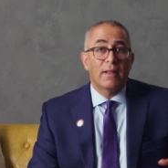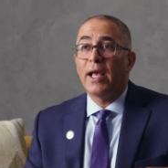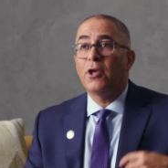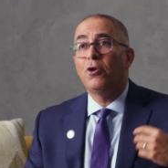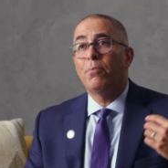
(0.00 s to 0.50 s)

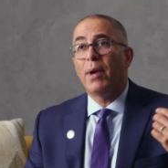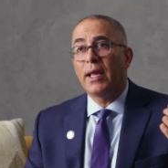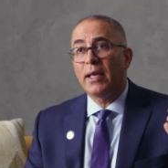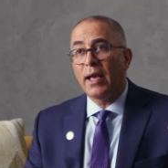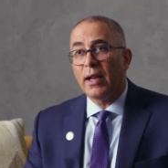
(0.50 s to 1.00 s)
like you
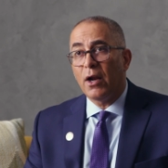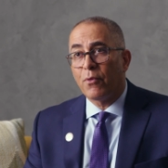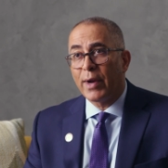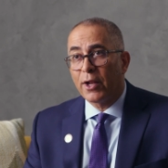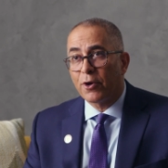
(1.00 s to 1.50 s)
might get a
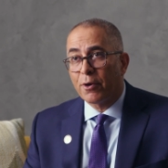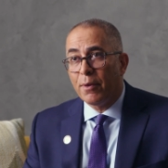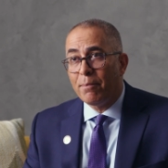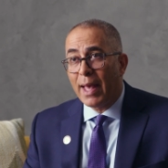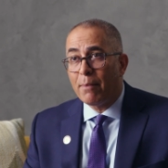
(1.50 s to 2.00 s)
regular
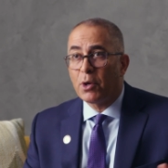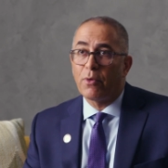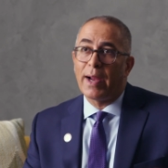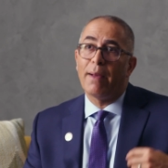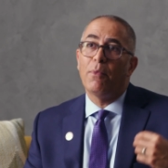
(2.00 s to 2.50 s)

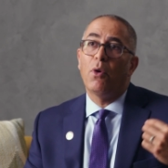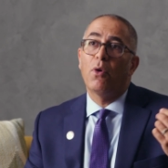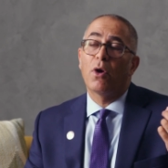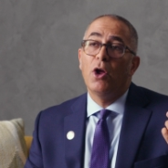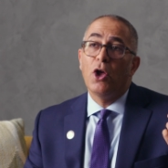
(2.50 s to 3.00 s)
mammogram
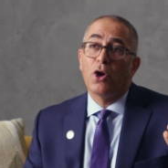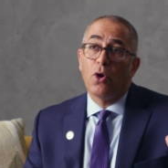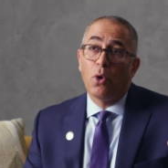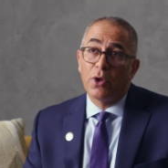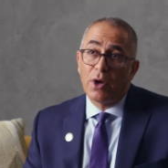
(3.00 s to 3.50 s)
or
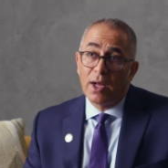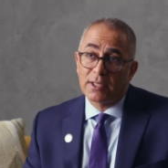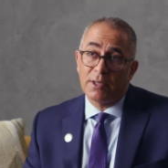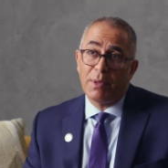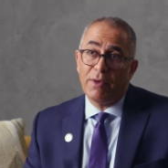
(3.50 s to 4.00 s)

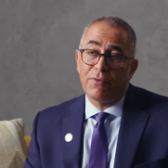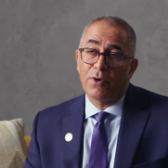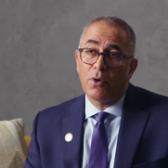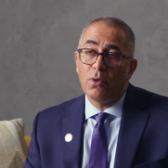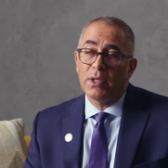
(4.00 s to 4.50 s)
colonoscopy
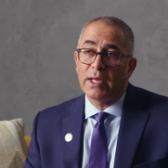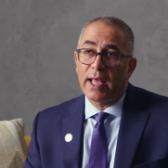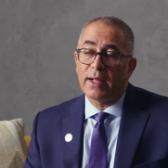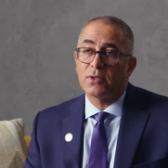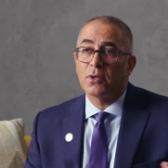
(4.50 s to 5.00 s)
for colon
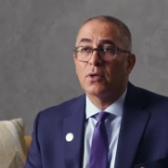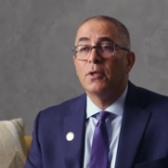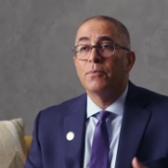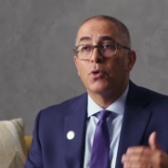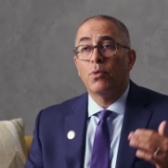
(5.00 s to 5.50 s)
cancer?
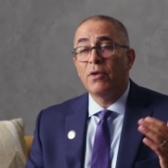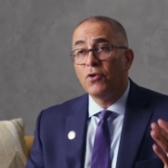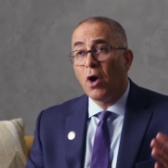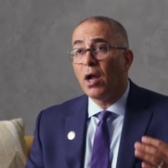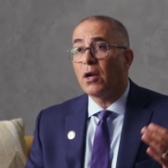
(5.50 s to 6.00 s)

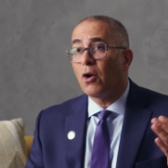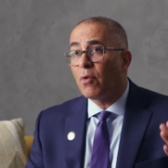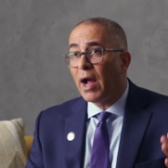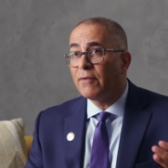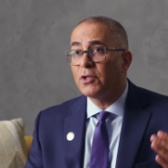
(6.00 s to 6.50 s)
We've not
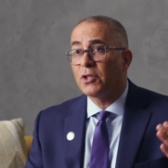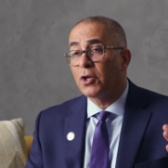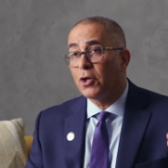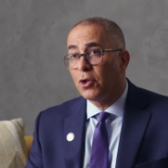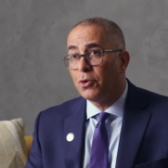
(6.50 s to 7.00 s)
arrived at the
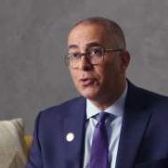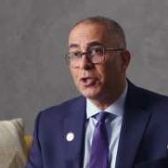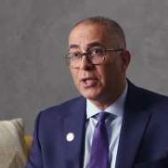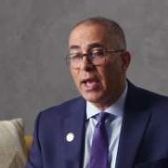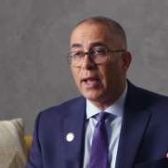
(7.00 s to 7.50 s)

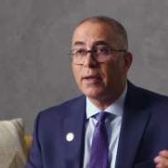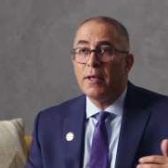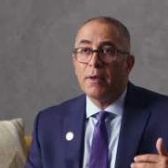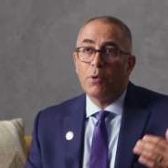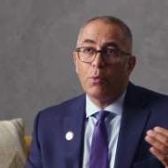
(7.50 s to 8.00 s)
conclusion yet,
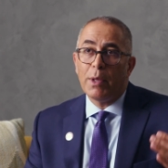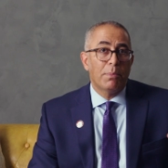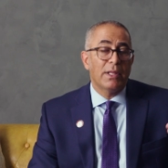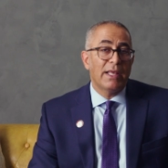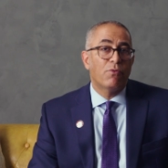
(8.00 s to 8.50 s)
but we
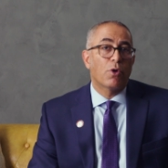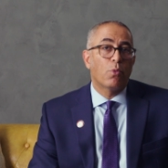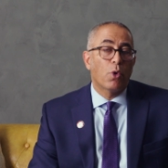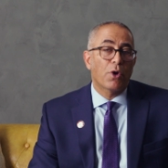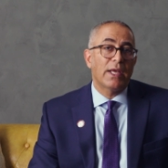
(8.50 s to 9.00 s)
believe we're
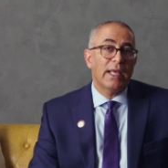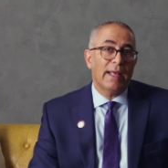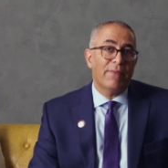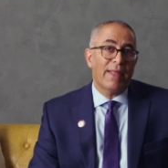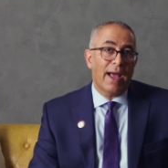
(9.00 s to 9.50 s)
working
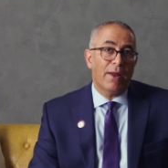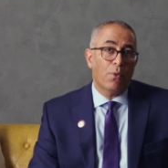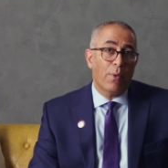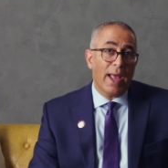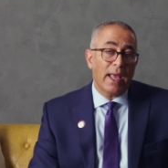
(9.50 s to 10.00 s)
in that
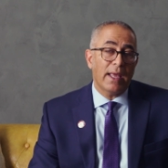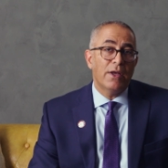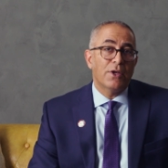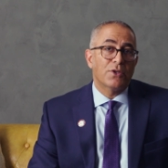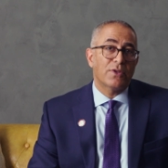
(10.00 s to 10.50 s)
way
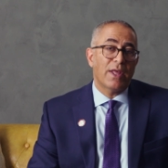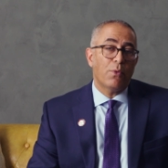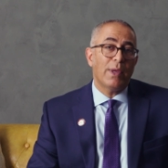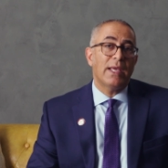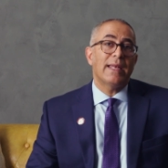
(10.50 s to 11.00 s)
so
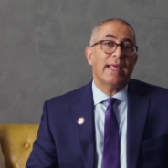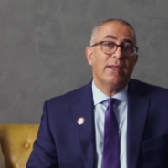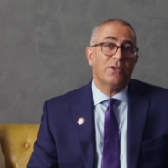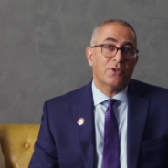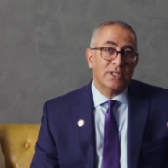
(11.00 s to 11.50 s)
that we can
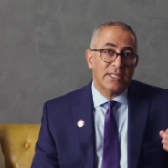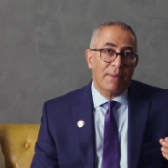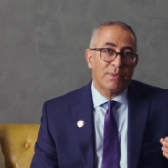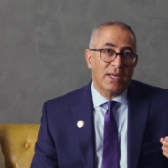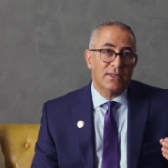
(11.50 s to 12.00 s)

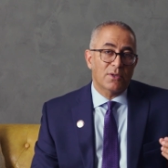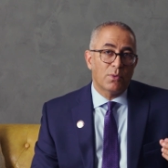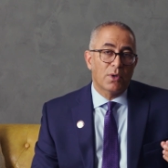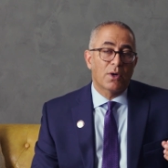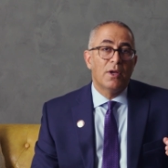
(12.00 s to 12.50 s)
intercept, as
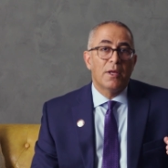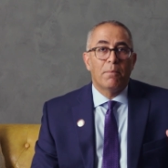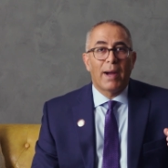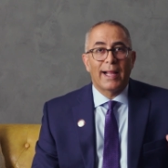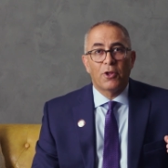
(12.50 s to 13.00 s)
it were,
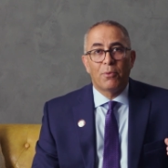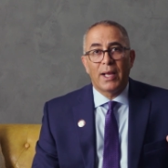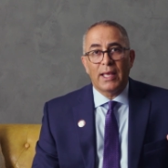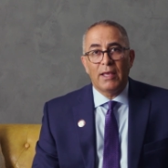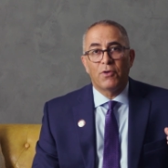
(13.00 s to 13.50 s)

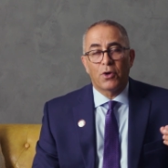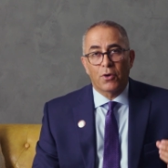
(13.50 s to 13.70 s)
myeloma even